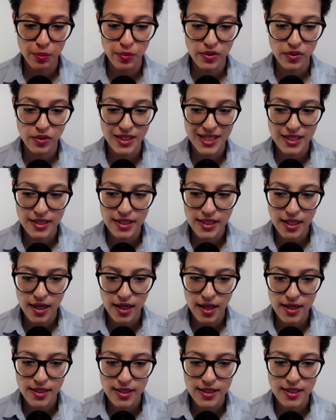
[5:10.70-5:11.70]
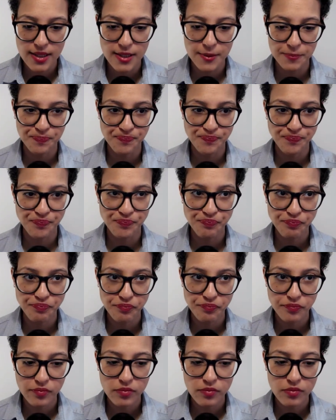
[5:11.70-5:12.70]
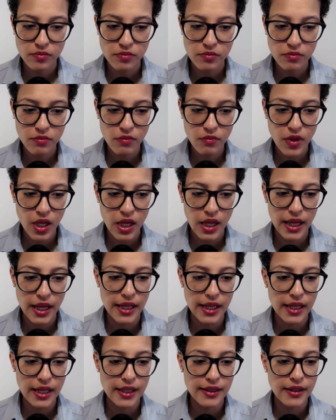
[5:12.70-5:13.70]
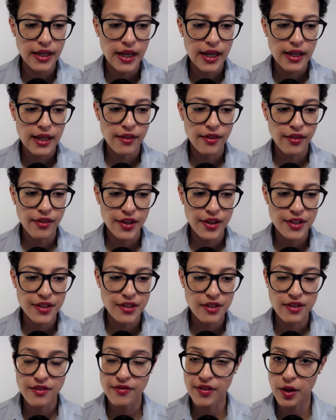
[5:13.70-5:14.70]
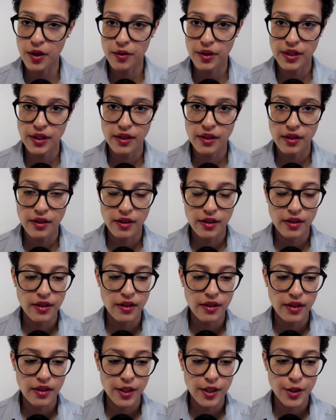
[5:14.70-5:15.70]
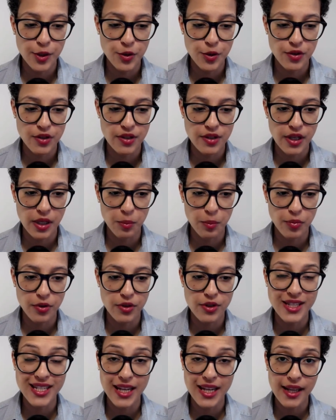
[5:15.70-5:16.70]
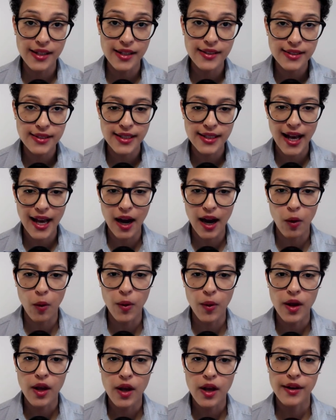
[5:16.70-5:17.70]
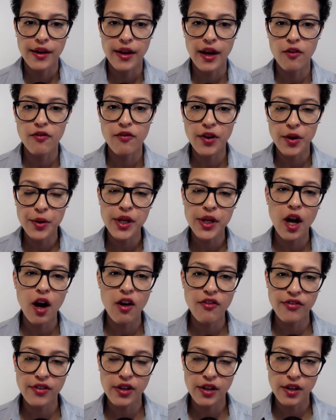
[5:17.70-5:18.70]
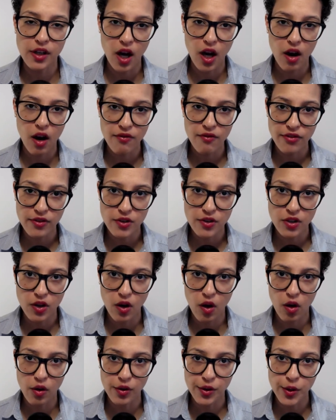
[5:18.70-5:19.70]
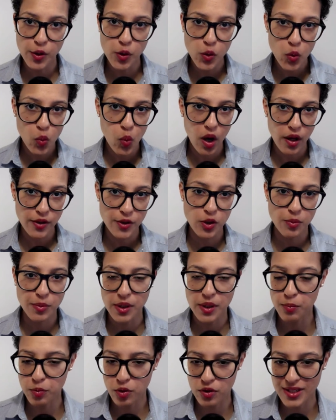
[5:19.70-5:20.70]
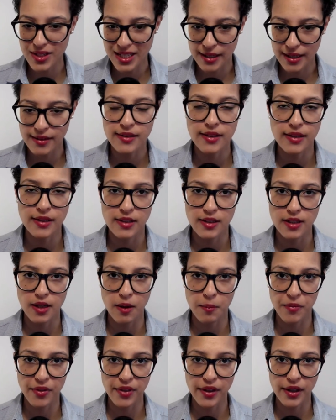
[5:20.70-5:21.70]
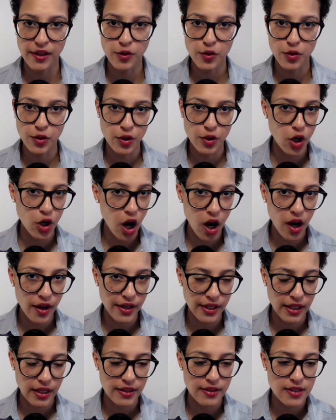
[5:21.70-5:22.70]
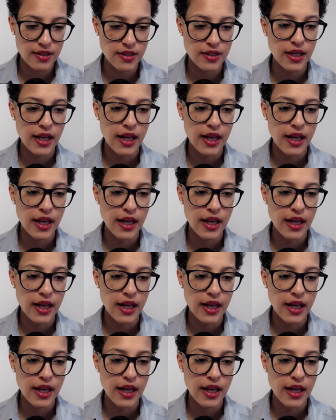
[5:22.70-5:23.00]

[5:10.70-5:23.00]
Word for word: to see us. And this is very Interesting. Present now. Now, very often in a conference call, you want to be presenting something to your audience.